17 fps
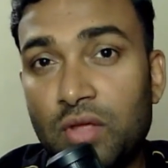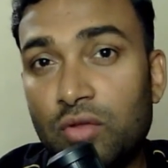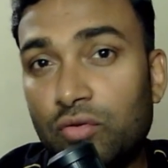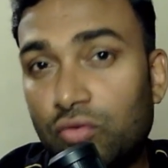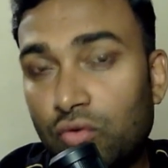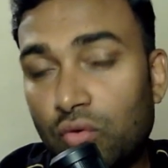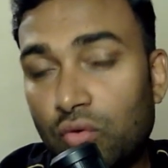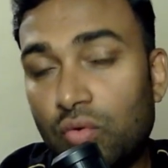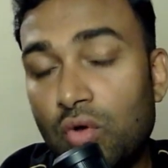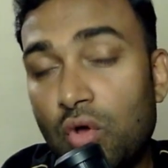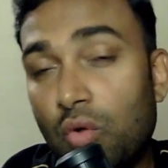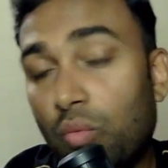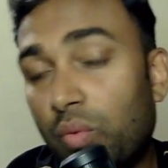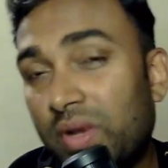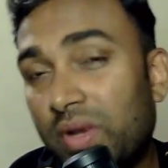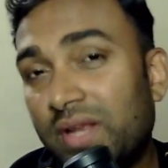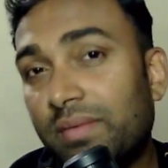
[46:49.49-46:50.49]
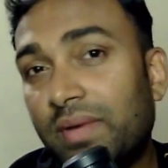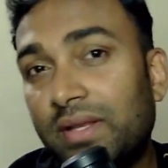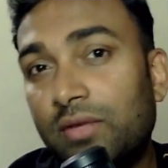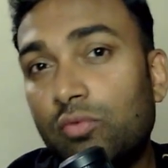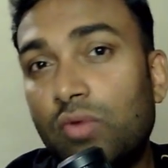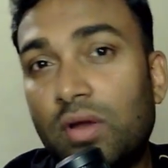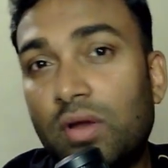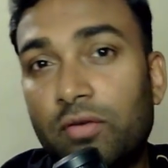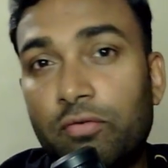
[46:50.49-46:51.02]
So whenever
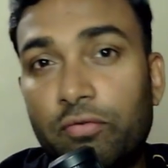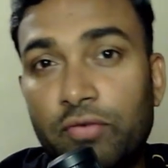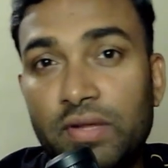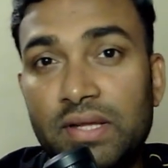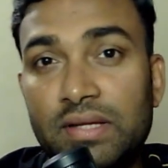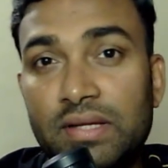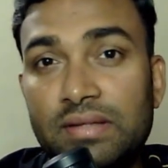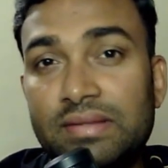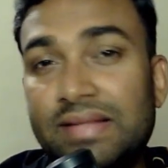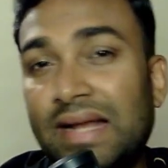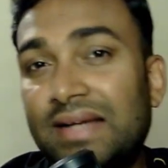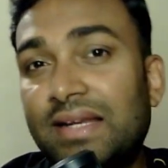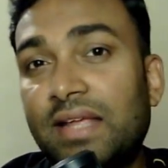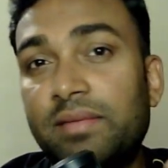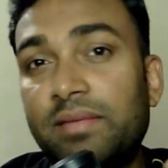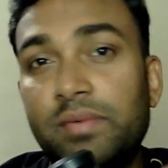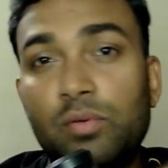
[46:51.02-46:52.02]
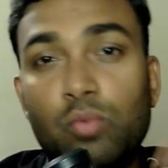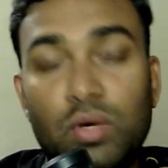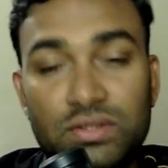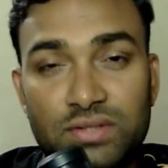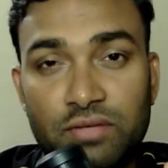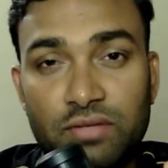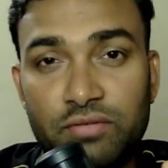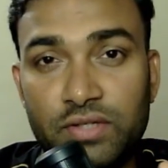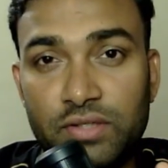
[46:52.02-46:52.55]
you are free, that time you watch
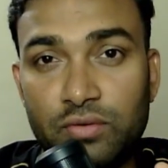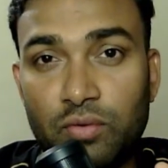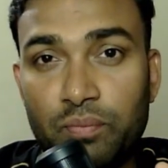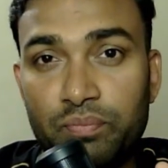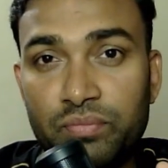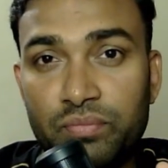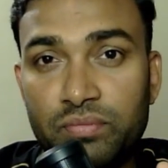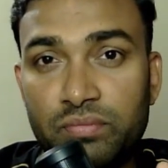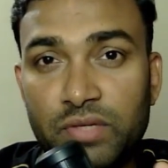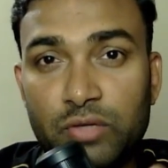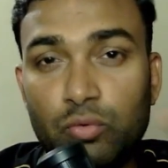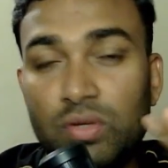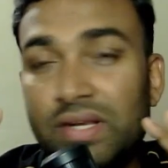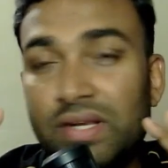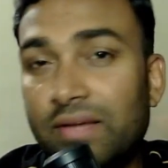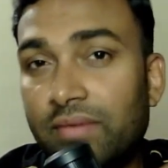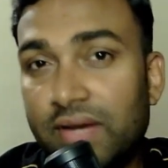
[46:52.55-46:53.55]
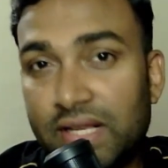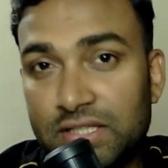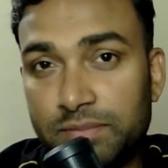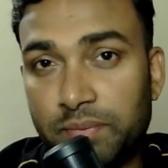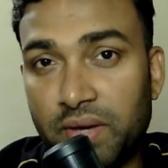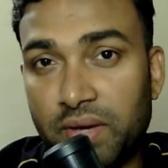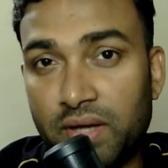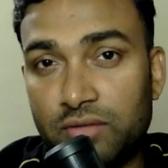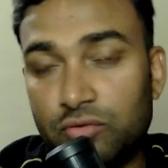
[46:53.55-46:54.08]
the video, it will never
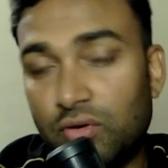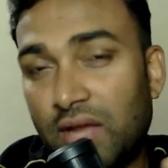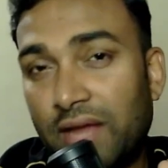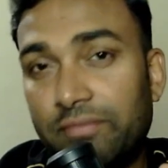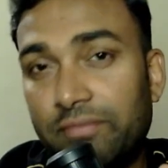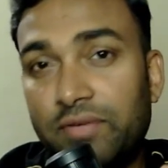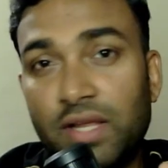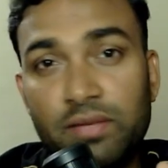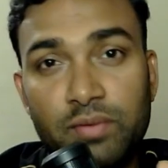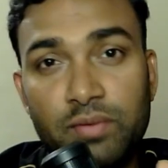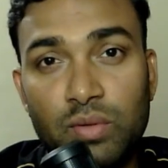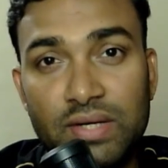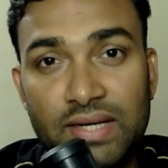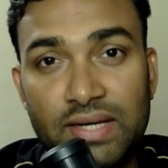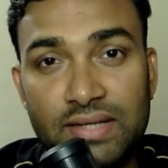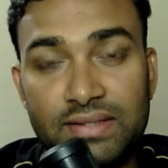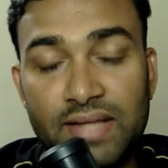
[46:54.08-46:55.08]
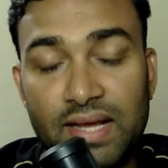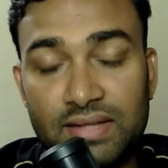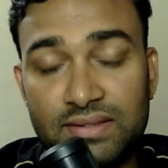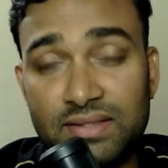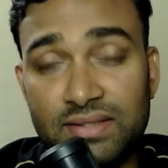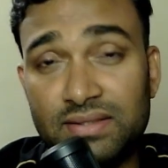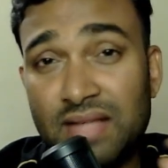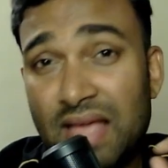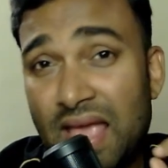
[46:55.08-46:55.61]
expire. So lifetime you will get the
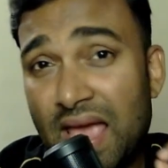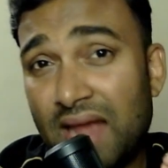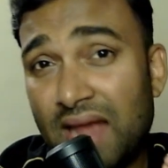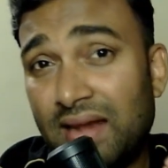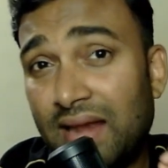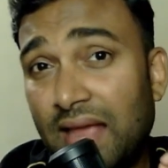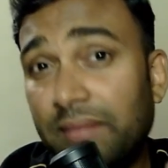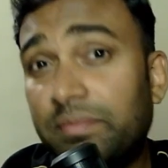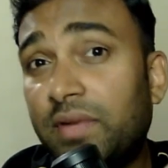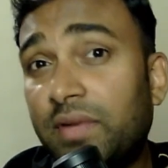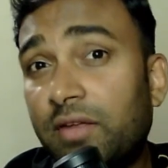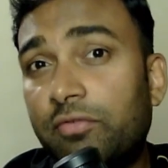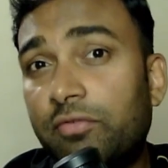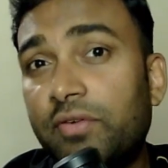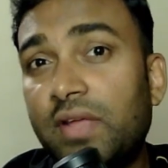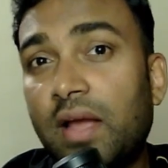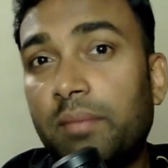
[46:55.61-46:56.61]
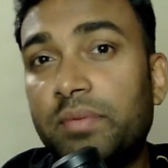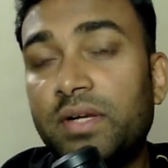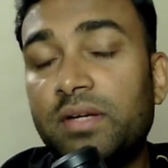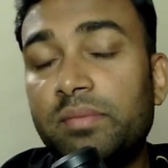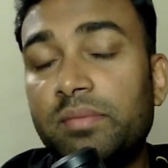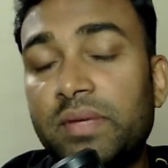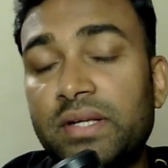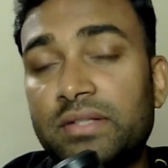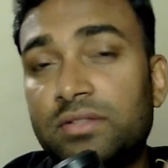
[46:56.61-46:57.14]
access. And lifetime free
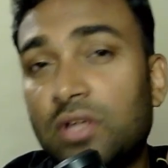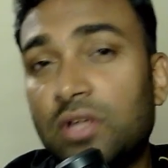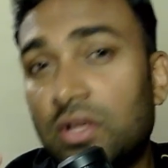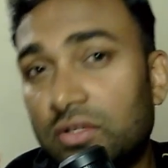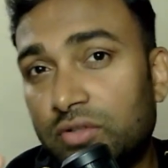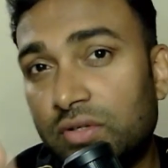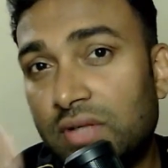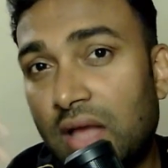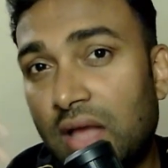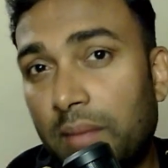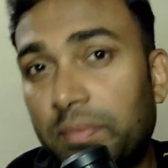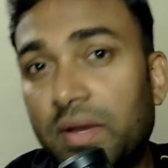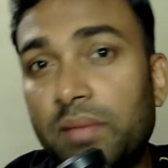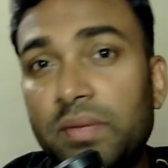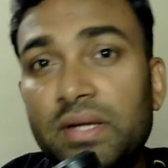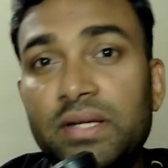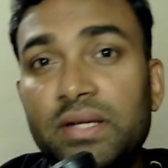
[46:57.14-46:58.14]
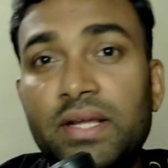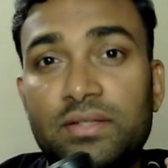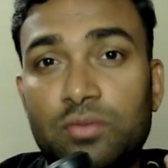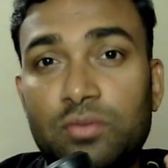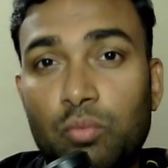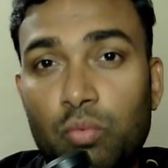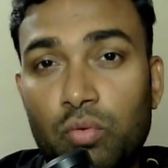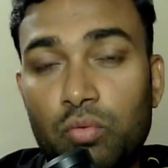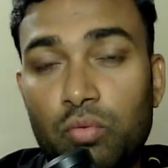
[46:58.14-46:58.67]
update means, so in upcoming days,
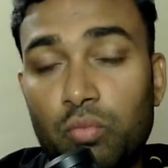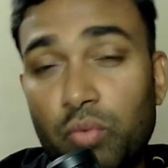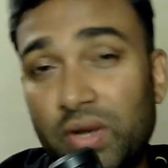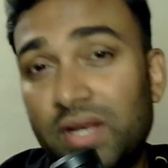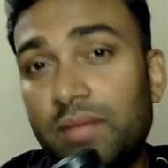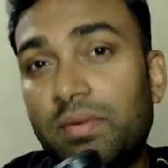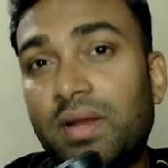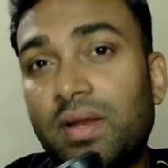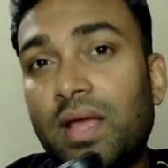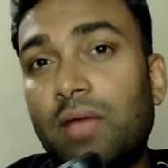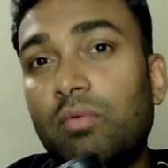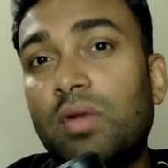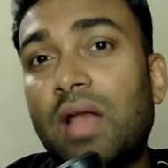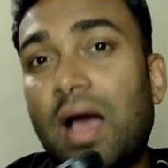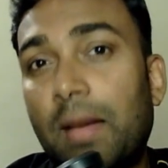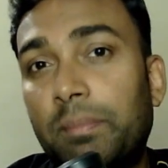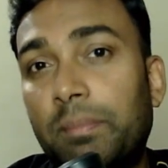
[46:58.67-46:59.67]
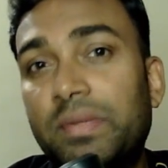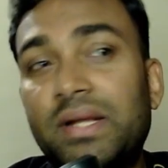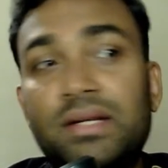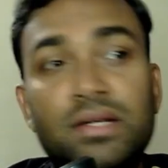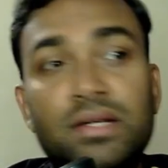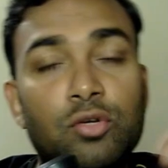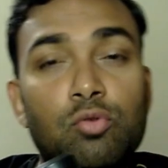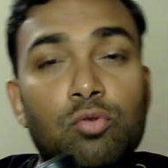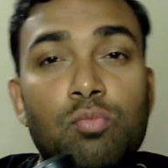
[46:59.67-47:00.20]
whenever I will update
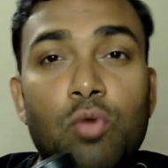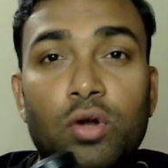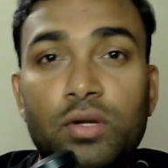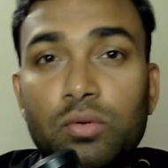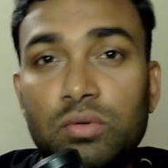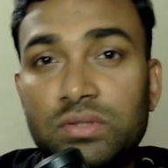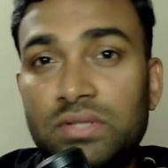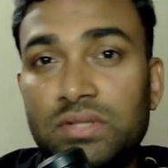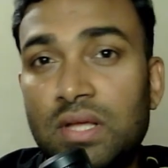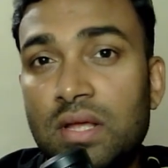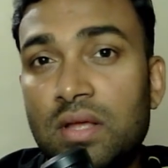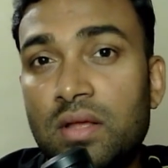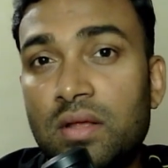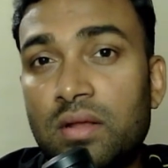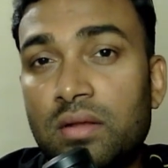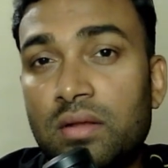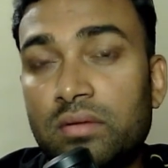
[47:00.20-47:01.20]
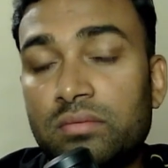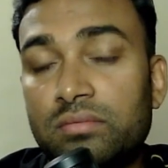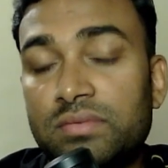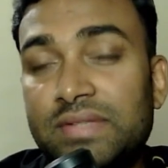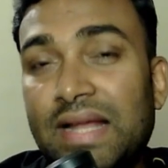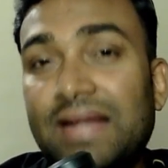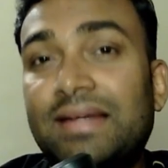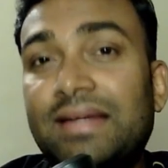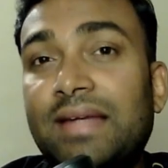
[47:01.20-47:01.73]
modules,
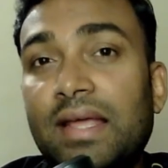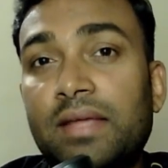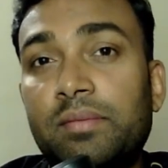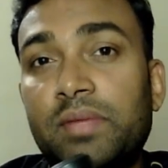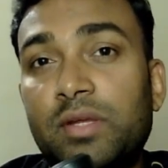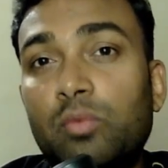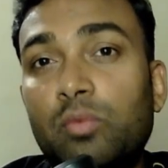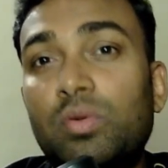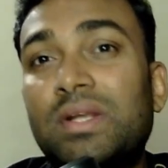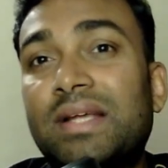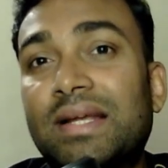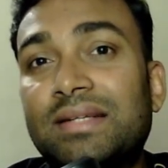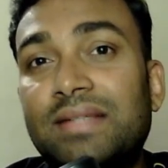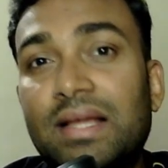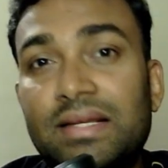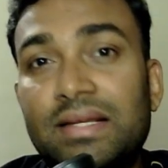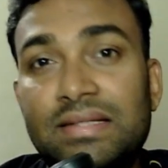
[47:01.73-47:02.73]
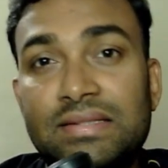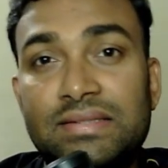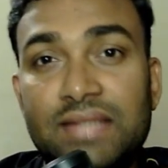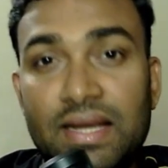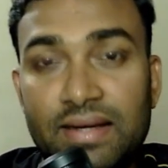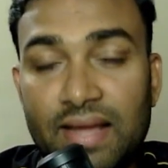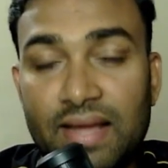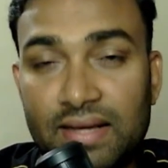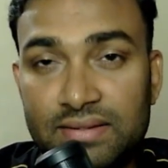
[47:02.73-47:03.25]
that time you will get the
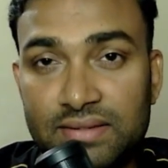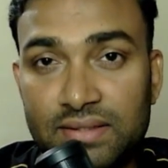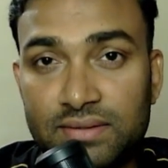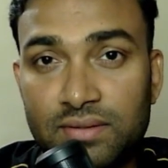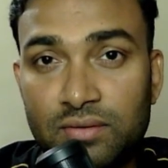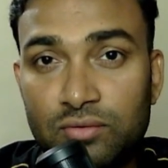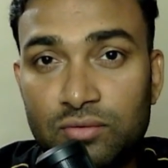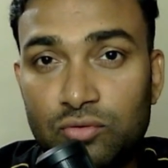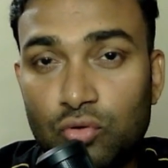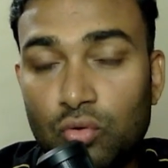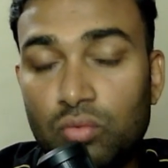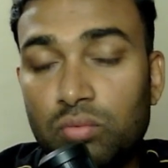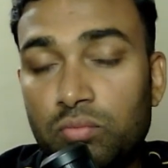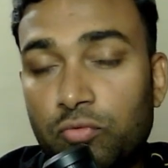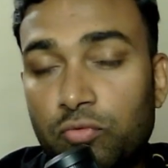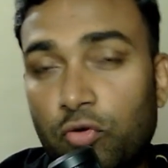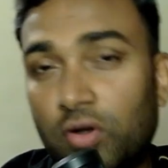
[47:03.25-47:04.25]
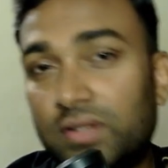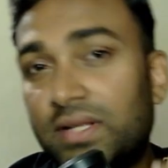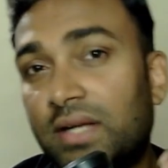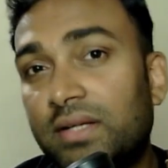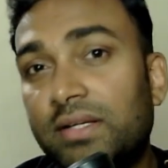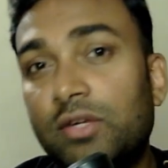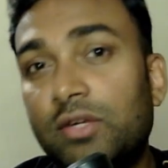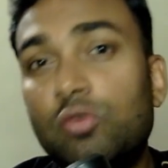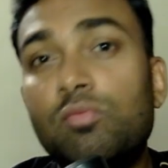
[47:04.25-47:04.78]
instant access. So for
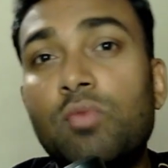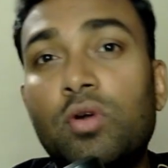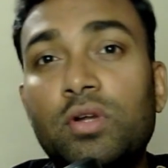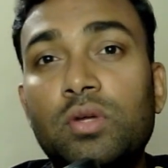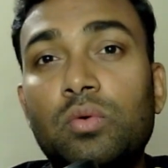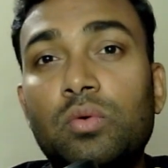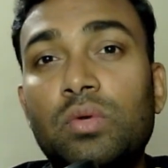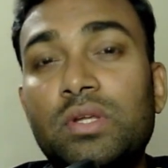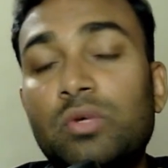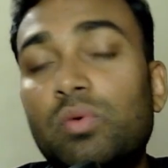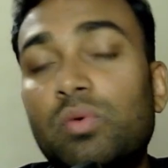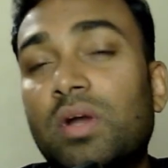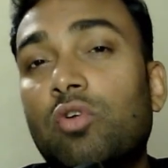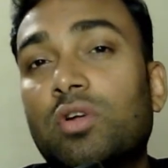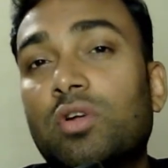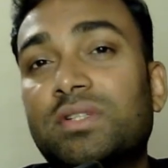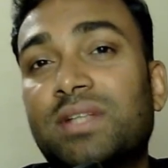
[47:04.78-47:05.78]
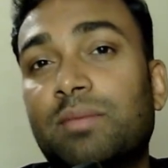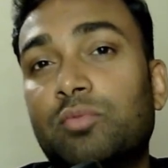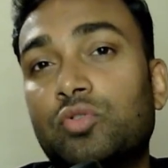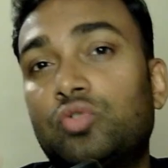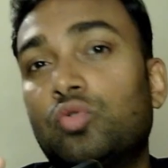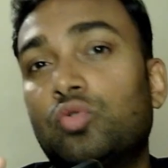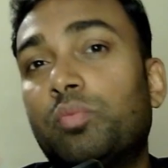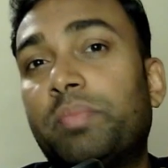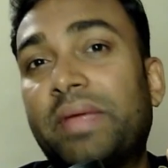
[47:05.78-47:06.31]
that new module you are not
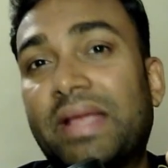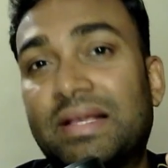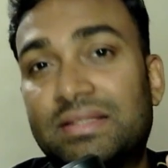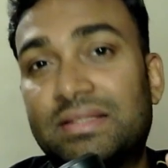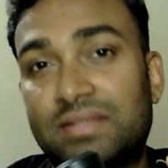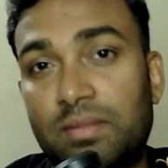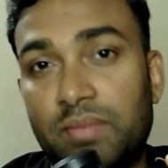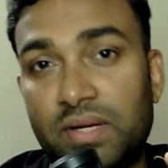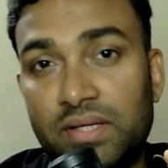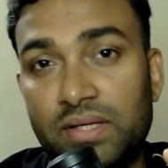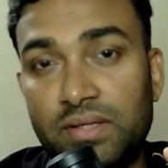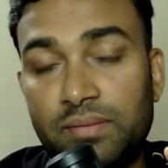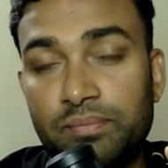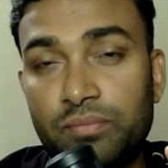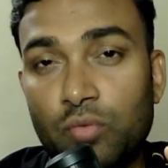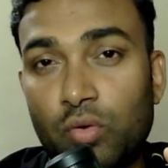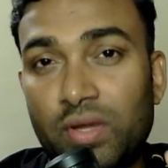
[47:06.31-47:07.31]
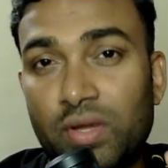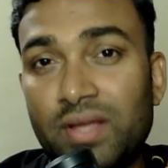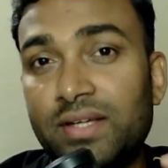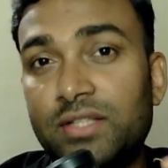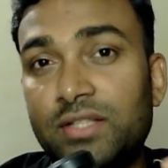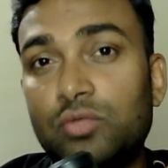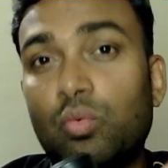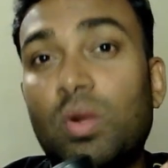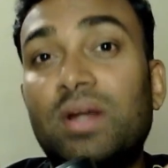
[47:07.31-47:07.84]
supposed to pay extra money. Okay,
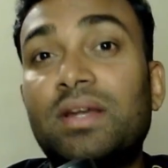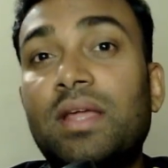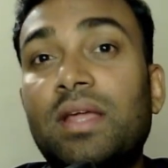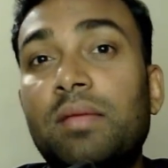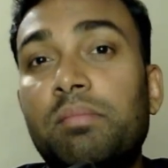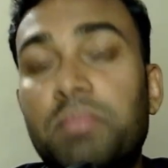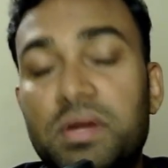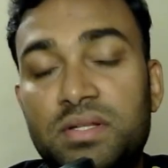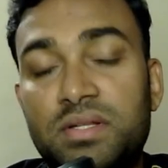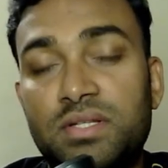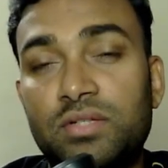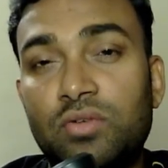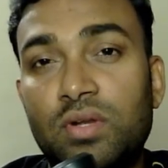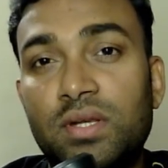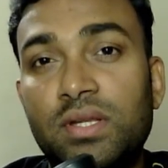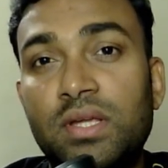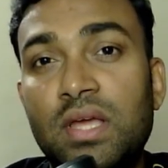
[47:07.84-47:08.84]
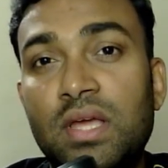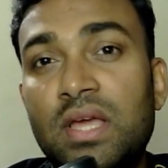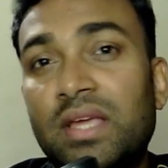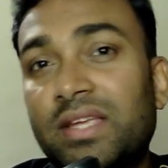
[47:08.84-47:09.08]
it is one time purchase only.